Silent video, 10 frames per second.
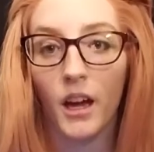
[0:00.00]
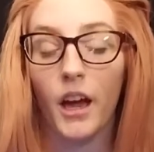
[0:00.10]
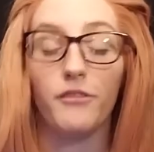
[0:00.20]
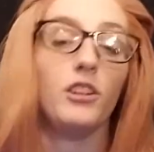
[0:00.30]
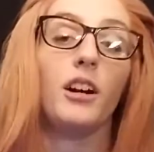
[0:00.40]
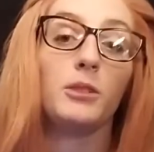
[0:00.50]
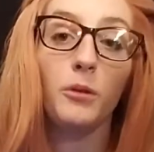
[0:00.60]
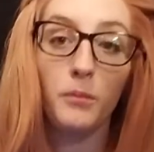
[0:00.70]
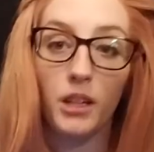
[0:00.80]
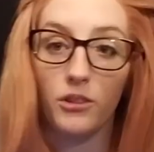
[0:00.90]
If you guys
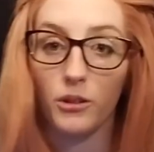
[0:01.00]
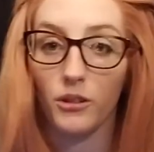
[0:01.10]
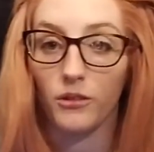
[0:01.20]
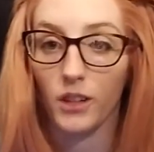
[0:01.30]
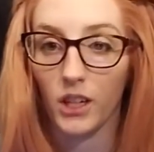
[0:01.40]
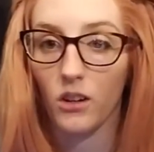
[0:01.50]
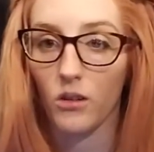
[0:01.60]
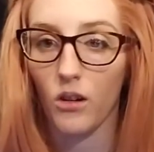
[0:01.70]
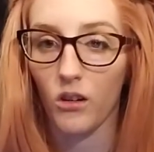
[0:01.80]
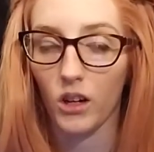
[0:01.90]
want me to do a video
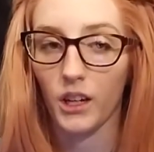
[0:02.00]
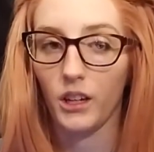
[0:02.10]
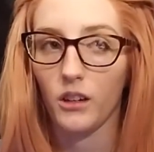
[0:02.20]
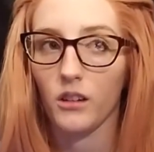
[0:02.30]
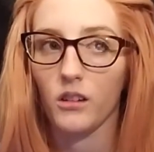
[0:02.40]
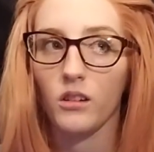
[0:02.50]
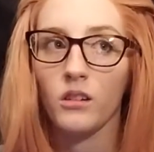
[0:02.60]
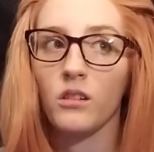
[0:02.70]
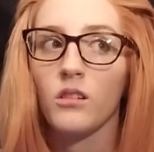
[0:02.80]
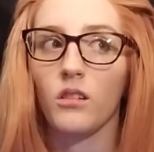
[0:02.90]
on
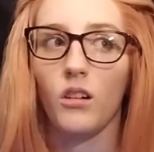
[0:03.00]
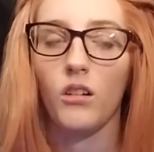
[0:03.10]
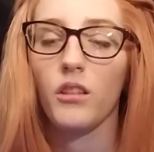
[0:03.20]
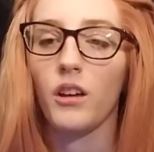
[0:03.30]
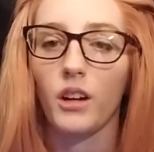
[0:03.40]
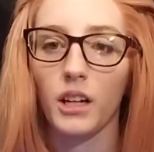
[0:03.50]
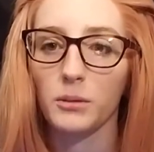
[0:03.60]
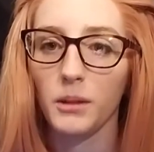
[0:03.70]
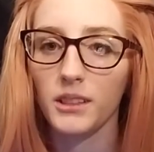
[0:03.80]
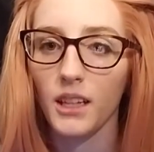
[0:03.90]
all the
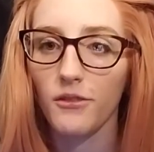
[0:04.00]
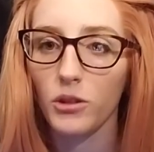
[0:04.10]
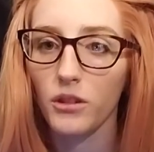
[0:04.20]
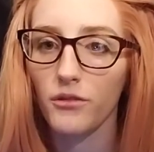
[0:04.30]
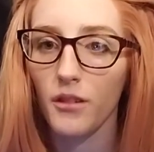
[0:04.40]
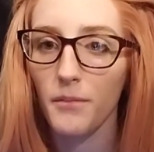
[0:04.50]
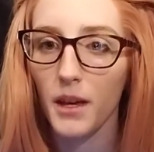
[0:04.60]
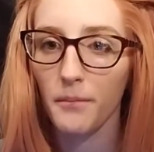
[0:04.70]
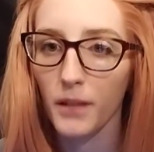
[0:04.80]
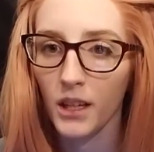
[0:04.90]
cosplays that I've ordered from
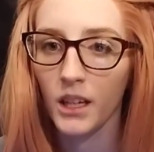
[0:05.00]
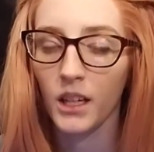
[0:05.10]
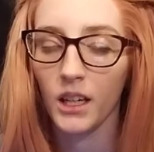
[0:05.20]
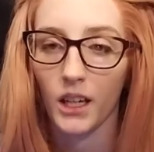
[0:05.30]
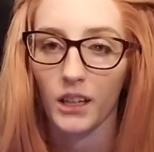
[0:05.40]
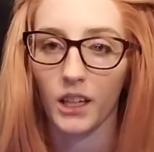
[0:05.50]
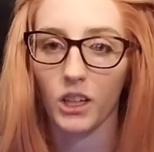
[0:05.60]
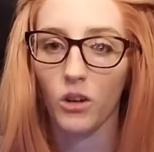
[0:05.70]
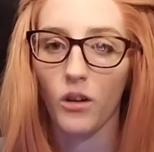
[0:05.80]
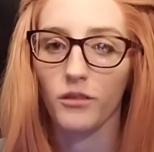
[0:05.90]
them and like
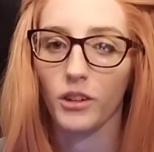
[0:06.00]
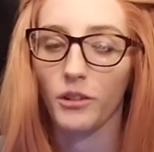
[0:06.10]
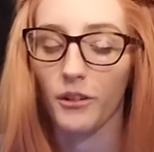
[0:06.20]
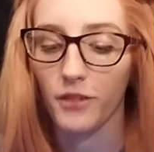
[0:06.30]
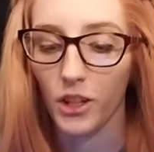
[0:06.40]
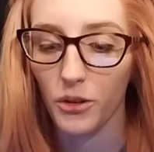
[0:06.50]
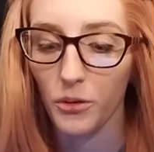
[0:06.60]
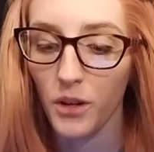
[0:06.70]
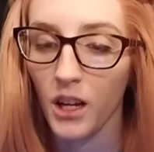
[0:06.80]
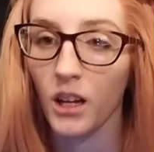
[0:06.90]
go over a
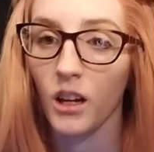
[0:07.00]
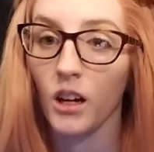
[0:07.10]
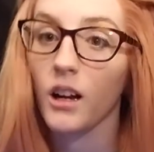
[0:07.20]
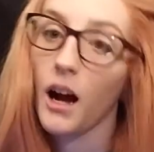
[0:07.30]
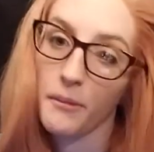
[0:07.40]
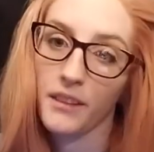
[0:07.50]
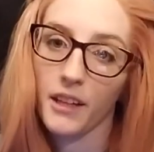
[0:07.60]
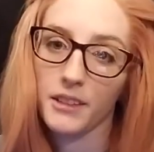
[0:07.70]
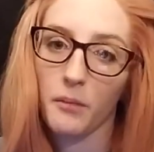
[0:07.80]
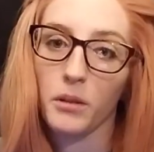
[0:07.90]
review, comment
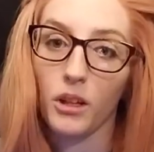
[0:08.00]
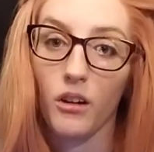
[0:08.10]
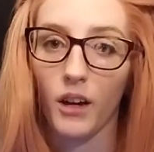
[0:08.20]
that down below.